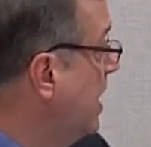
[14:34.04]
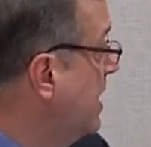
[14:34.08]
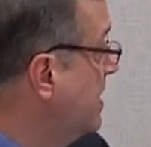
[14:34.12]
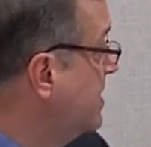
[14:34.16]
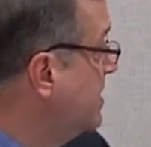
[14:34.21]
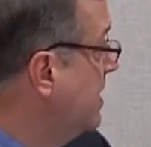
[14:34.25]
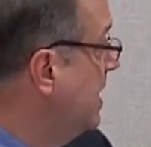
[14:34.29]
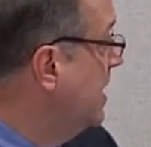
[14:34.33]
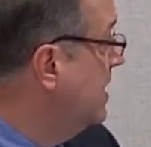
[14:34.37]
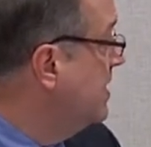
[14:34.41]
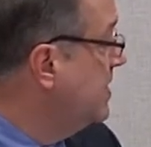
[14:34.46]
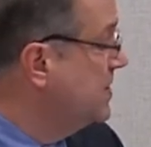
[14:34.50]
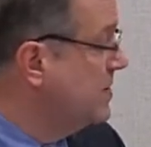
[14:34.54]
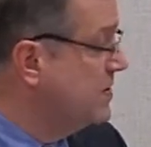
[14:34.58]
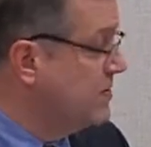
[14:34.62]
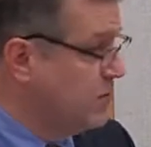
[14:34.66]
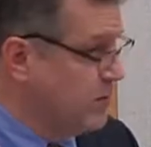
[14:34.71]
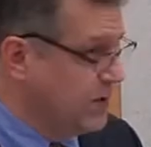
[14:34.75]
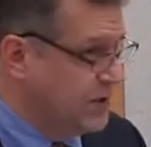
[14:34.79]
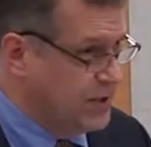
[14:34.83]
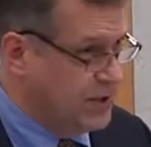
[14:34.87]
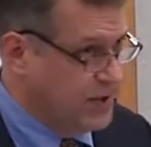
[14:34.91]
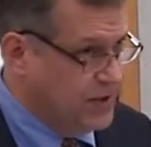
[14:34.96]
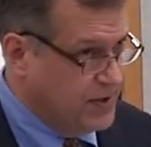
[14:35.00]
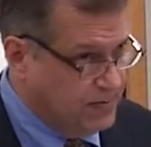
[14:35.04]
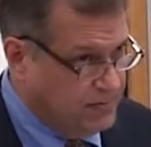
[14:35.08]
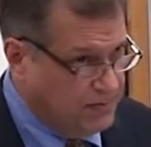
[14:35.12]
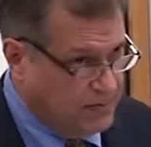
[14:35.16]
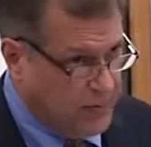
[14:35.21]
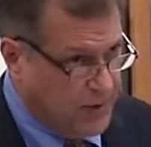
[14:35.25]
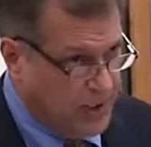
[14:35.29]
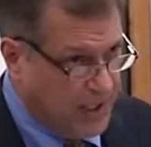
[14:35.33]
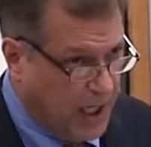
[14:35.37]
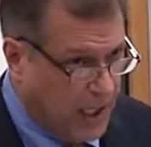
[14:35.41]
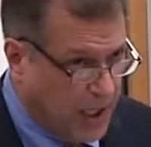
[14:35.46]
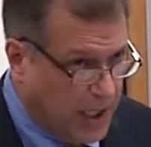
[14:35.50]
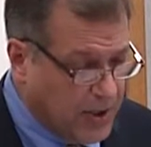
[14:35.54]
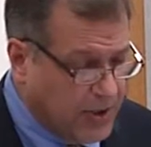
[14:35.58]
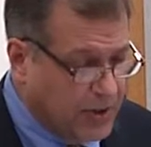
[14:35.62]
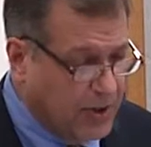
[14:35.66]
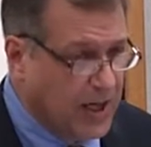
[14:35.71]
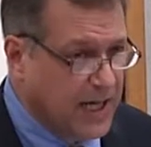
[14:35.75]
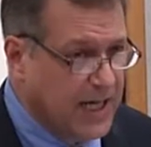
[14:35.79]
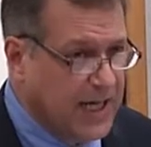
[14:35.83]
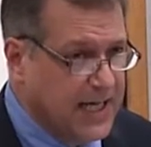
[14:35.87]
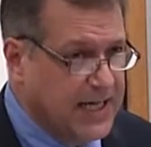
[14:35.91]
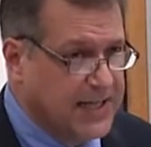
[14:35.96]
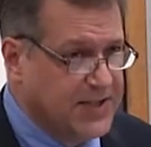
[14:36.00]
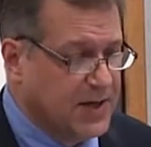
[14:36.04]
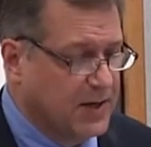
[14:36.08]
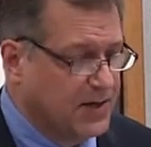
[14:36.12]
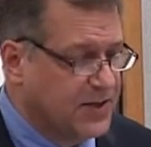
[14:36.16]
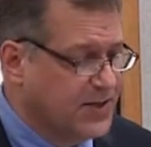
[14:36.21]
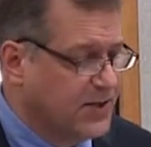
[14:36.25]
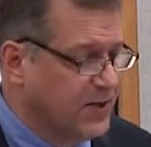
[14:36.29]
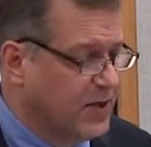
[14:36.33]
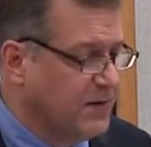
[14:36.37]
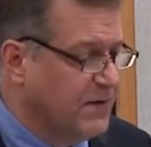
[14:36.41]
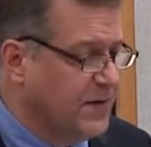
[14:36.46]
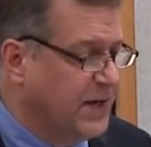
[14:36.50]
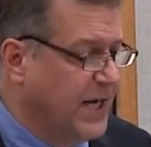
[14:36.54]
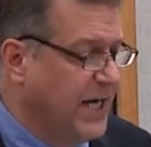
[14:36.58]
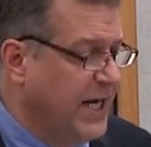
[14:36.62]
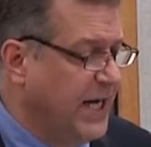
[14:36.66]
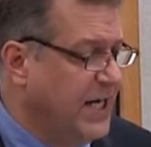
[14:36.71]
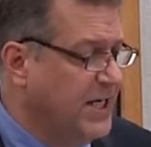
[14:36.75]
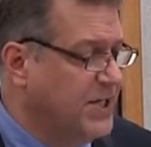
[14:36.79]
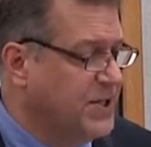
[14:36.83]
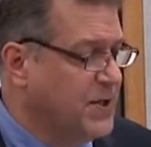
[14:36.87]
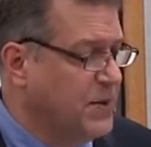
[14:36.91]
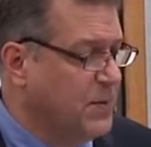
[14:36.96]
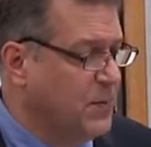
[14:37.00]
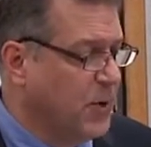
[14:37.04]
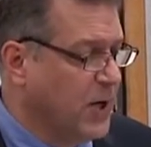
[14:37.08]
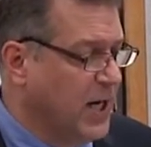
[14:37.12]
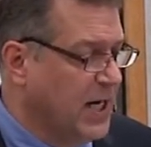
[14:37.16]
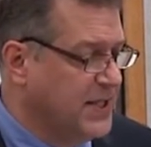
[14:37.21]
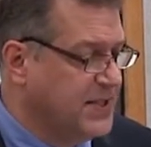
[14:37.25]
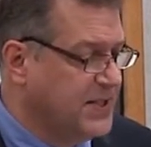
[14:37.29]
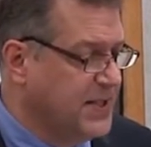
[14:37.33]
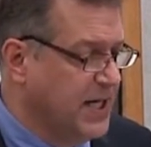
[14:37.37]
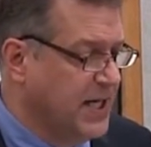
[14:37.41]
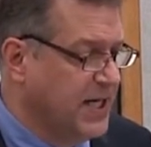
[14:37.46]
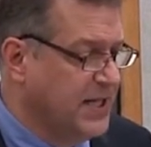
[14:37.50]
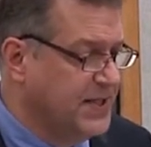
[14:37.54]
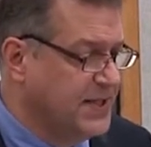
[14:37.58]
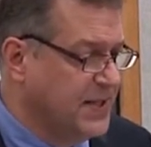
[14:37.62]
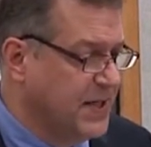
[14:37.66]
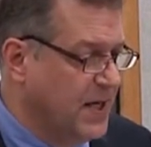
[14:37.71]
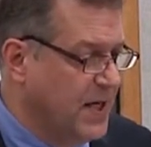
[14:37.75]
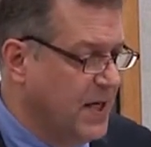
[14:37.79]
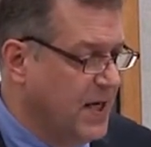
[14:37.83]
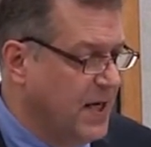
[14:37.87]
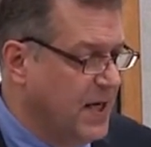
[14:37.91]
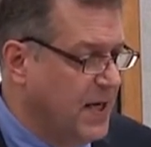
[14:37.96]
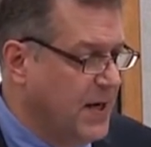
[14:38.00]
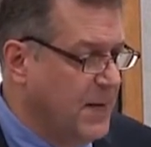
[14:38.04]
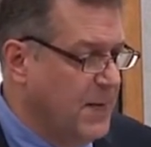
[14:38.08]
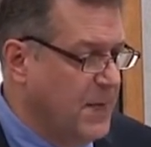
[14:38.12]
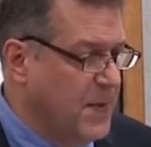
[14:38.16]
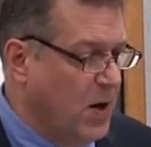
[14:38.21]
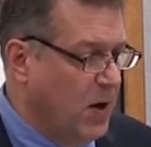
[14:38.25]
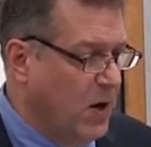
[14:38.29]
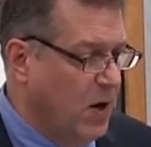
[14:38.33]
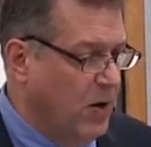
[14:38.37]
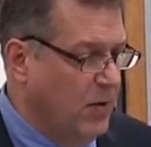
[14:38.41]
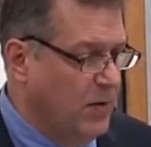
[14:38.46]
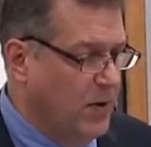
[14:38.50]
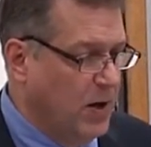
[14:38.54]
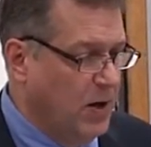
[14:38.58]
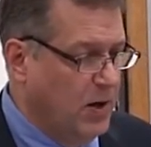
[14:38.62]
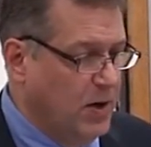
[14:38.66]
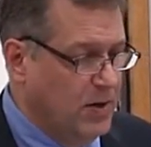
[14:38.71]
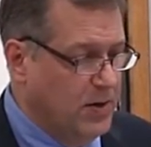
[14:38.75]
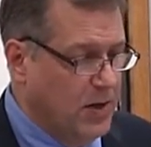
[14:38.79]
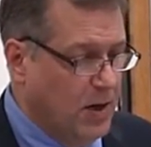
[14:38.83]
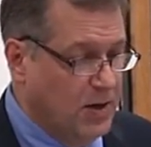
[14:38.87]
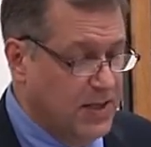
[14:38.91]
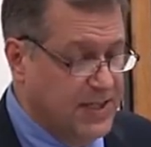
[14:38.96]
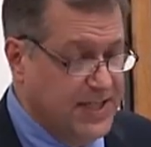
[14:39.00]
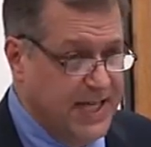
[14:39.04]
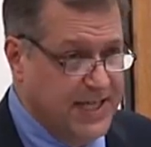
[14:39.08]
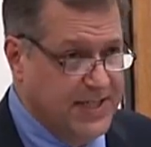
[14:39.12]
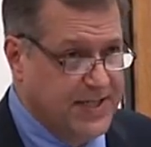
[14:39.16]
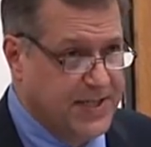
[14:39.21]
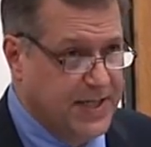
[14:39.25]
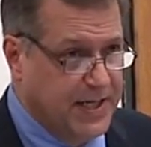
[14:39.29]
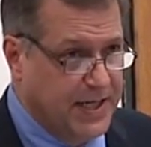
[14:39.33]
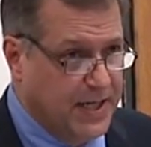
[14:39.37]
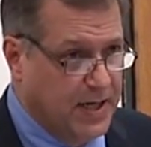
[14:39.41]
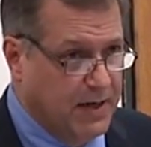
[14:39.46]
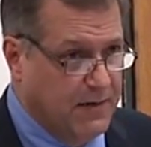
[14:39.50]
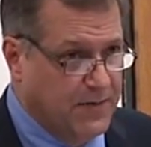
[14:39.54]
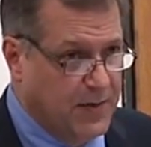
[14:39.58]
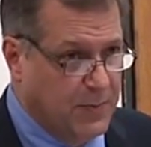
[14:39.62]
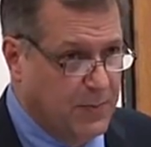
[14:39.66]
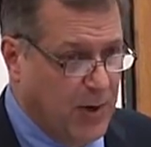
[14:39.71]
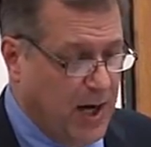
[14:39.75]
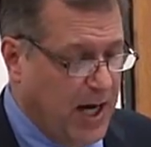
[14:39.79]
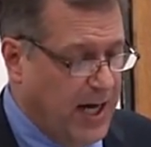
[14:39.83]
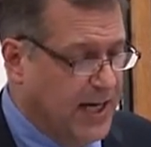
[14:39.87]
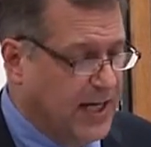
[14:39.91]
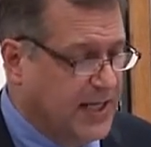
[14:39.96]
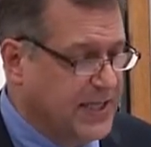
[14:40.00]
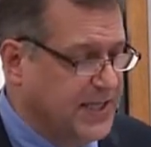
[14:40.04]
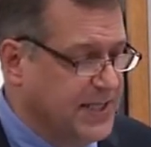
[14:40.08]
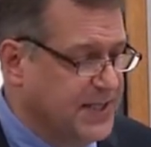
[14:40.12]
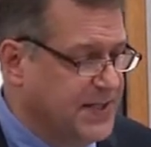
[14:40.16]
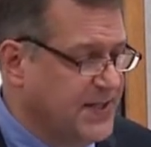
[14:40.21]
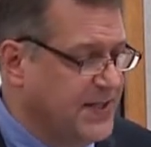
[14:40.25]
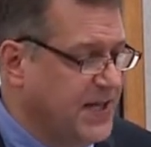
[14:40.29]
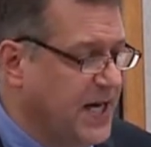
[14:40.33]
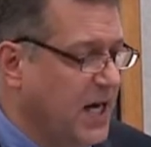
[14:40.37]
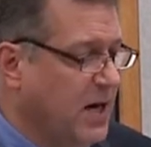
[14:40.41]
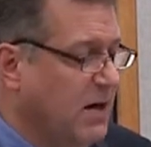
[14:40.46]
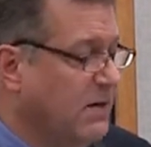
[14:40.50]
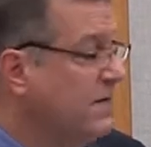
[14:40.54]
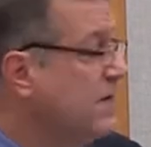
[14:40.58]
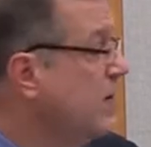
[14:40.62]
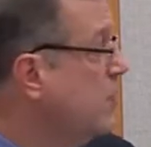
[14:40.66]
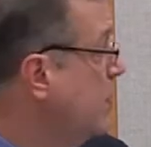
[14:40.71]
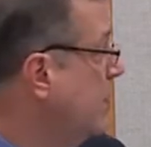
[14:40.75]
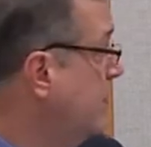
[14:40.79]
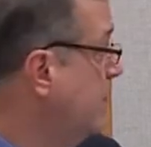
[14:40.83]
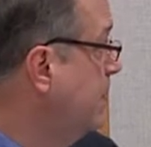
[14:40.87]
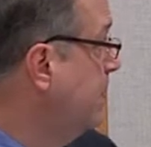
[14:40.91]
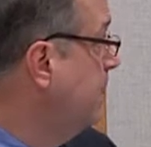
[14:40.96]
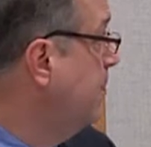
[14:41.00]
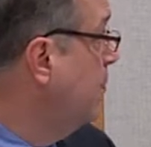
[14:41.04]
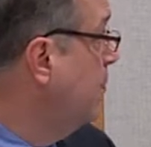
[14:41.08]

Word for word: process, which underlies our certification process, are, are, are testing of the product itself. And we